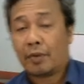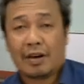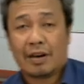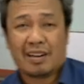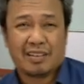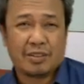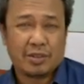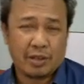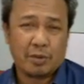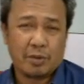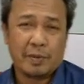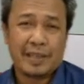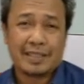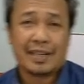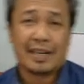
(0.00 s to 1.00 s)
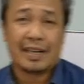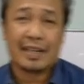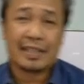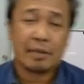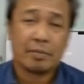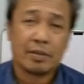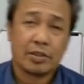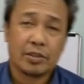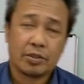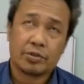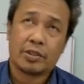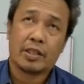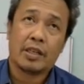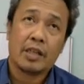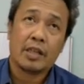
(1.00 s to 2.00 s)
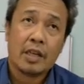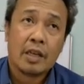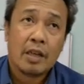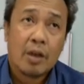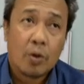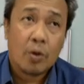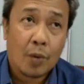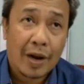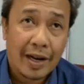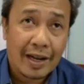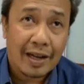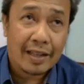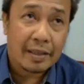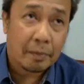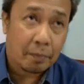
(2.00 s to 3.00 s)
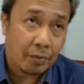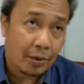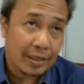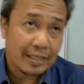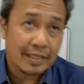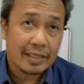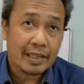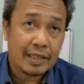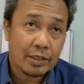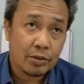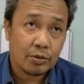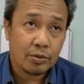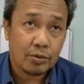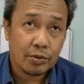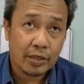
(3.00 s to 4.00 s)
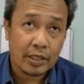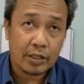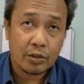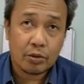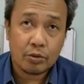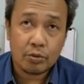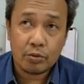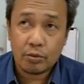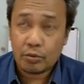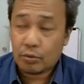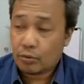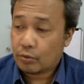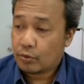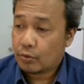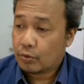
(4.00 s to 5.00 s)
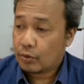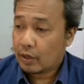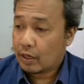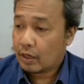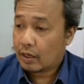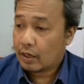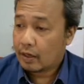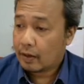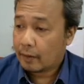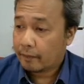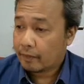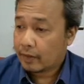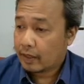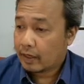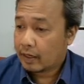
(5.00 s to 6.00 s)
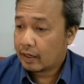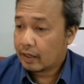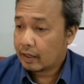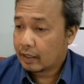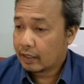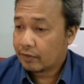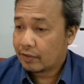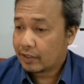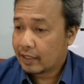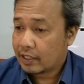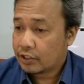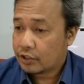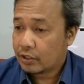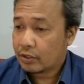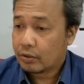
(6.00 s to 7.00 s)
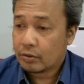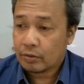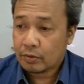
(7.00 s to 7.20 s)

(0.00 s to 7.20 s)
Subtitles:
you may start at the tables to see what are the points that you need to give attention to.